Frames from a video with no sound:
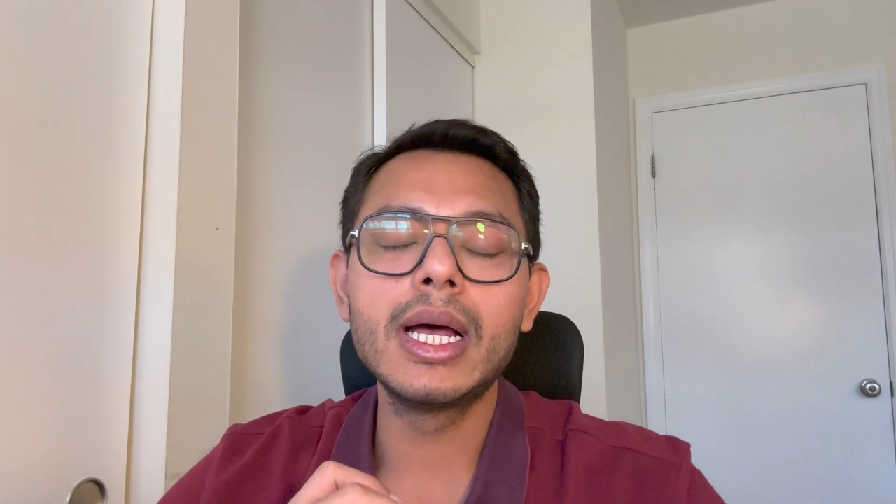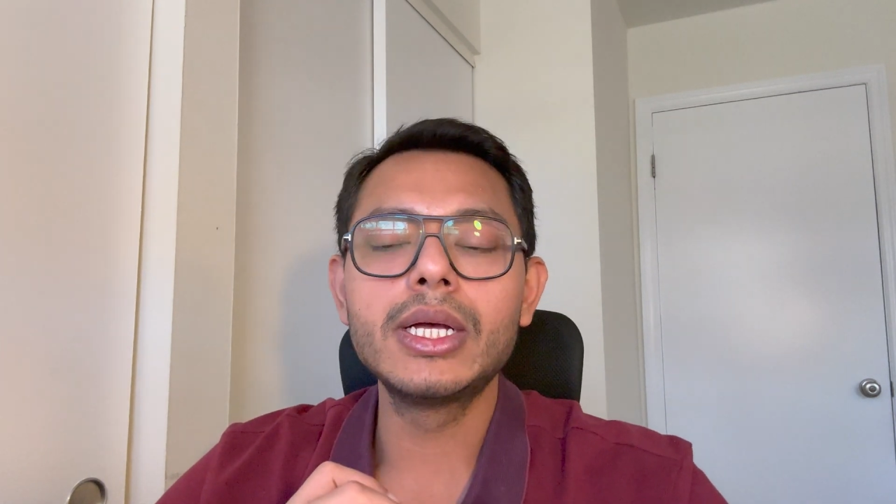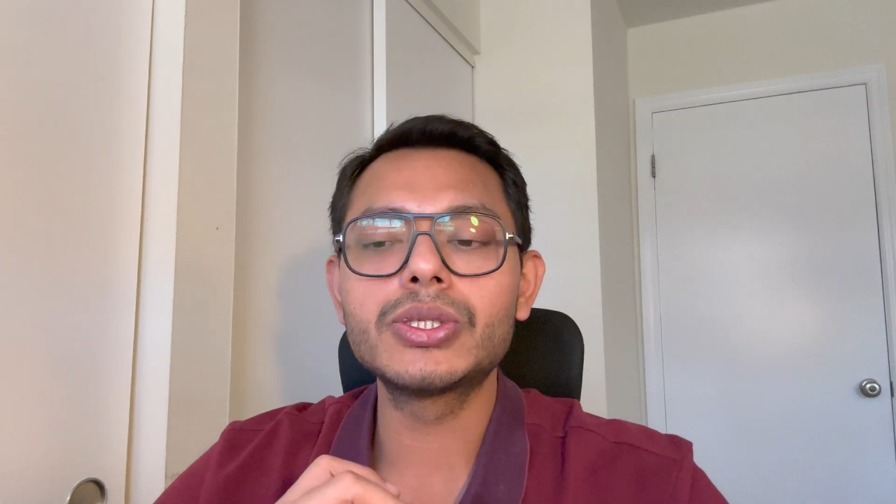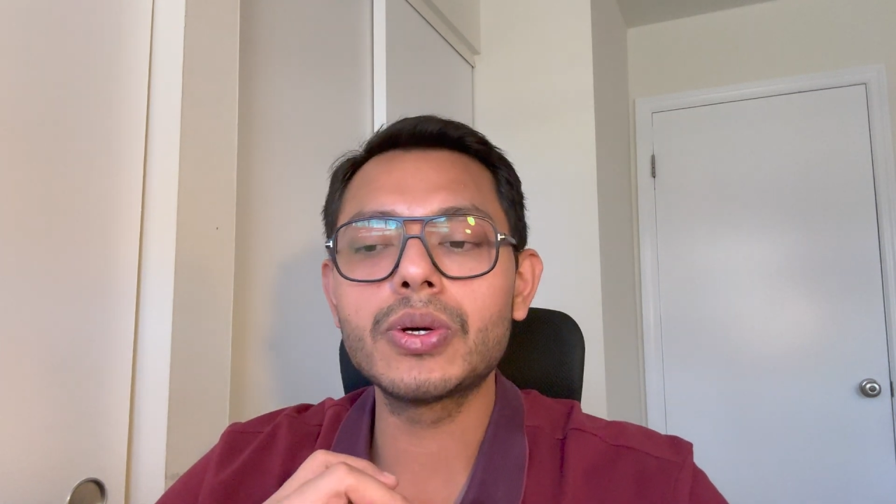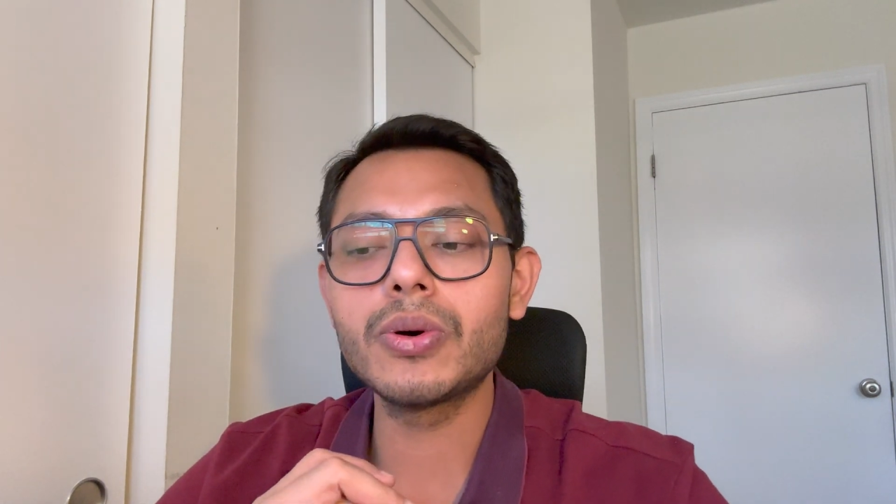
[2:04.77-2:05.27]

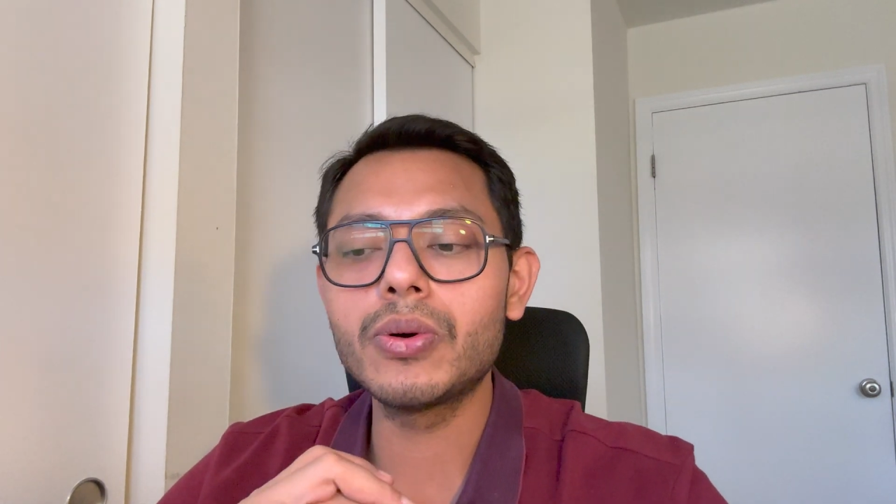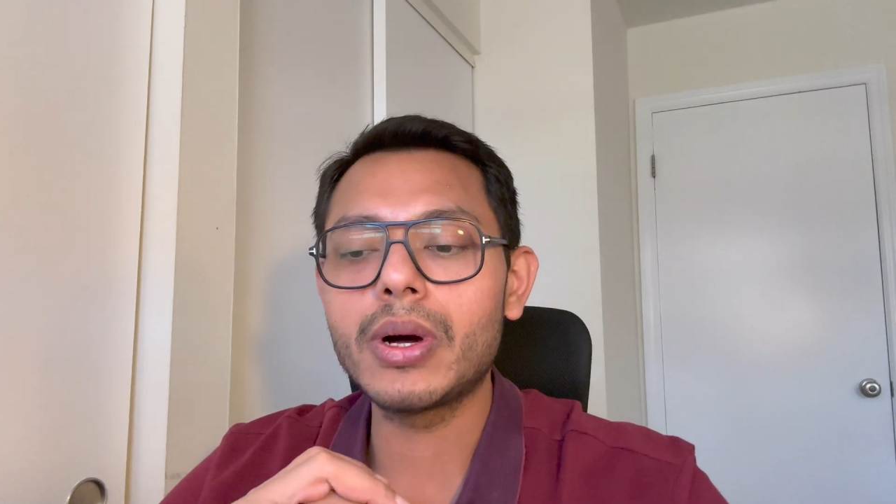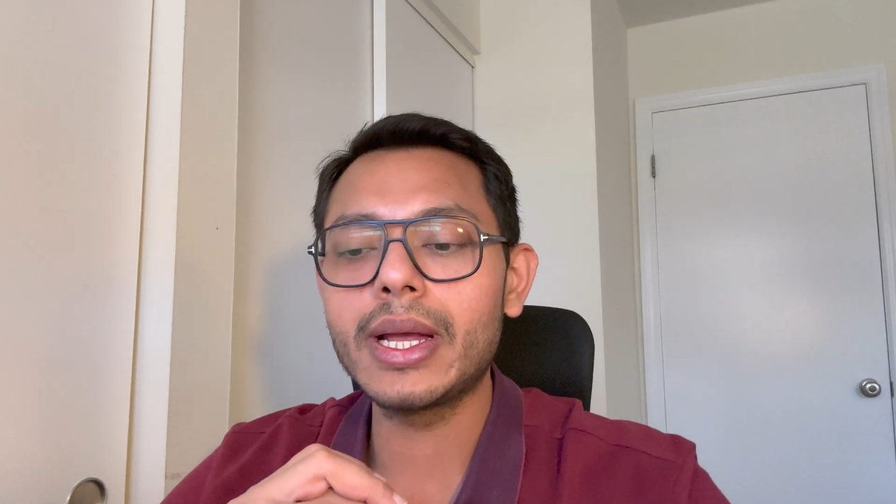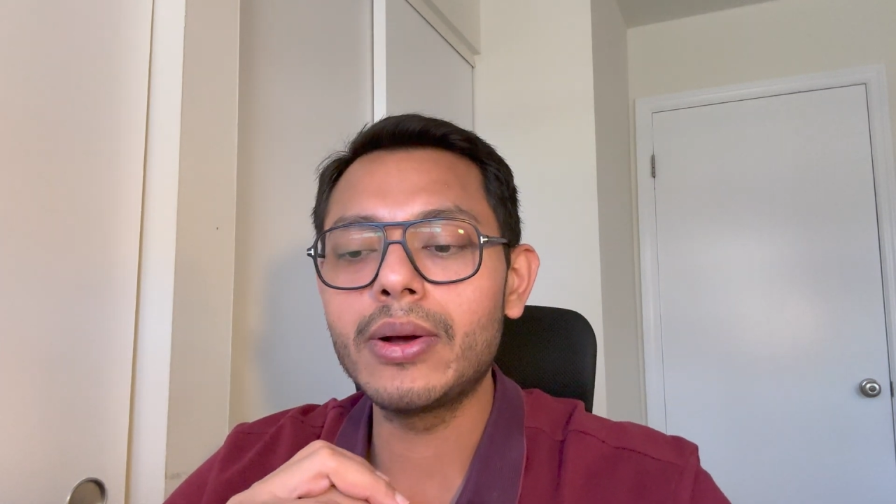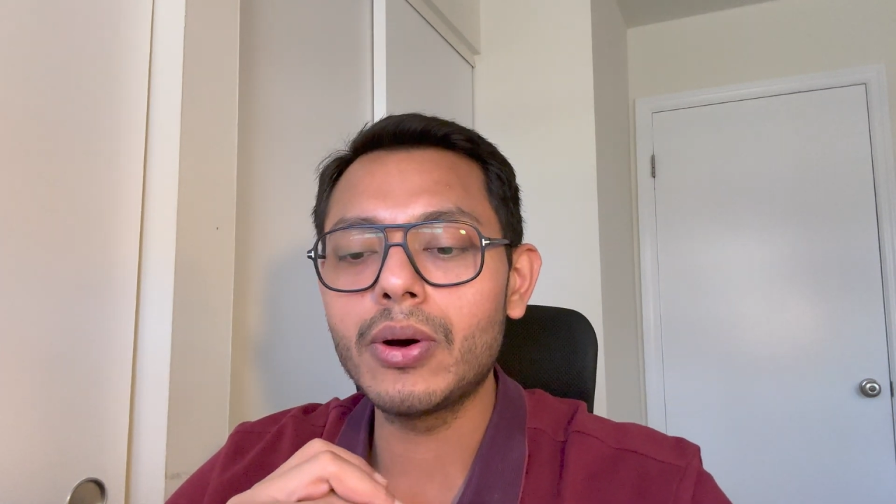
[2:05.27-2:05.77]
So
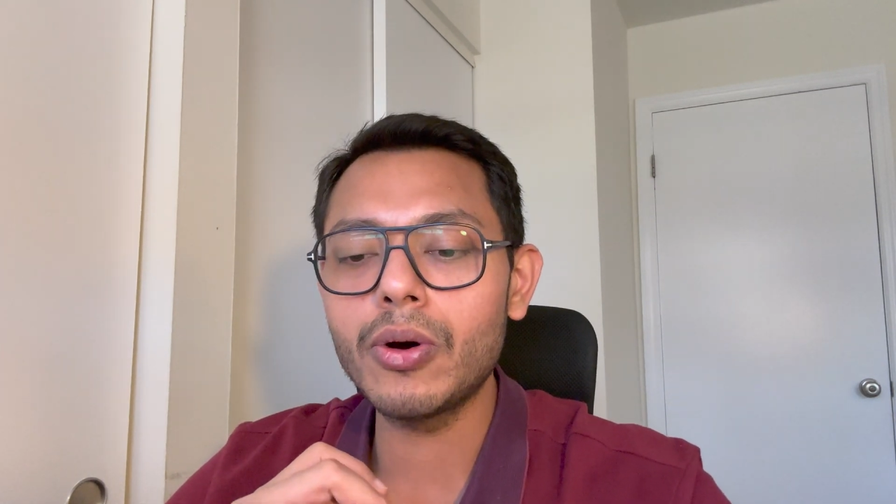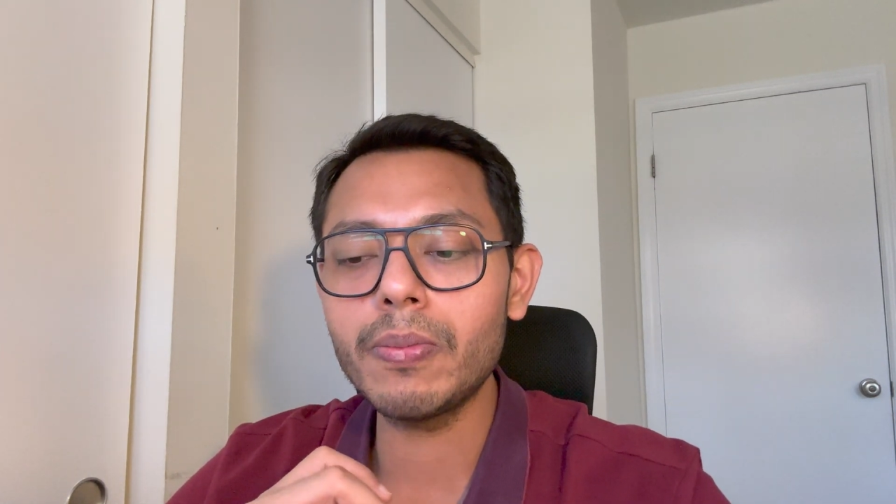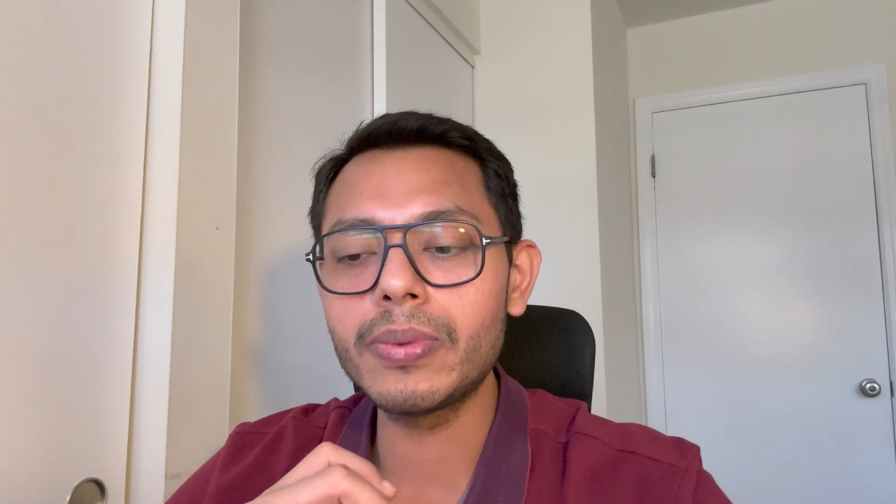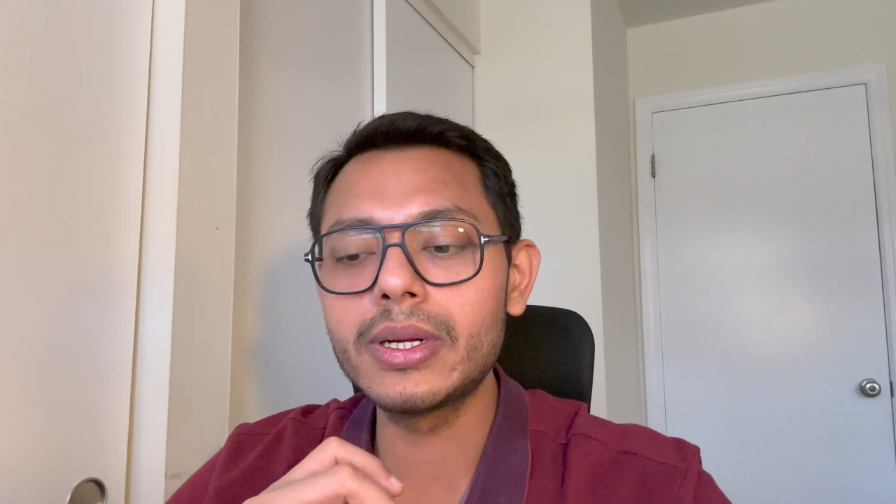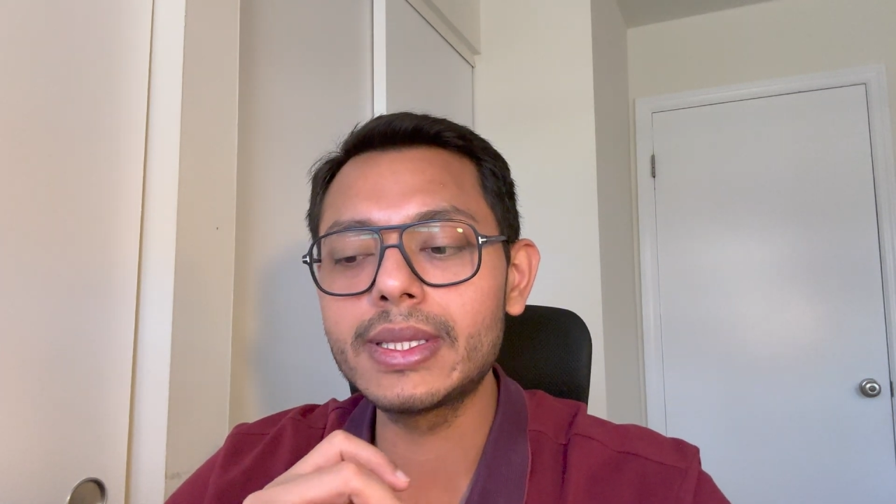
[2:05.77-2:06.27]
I hope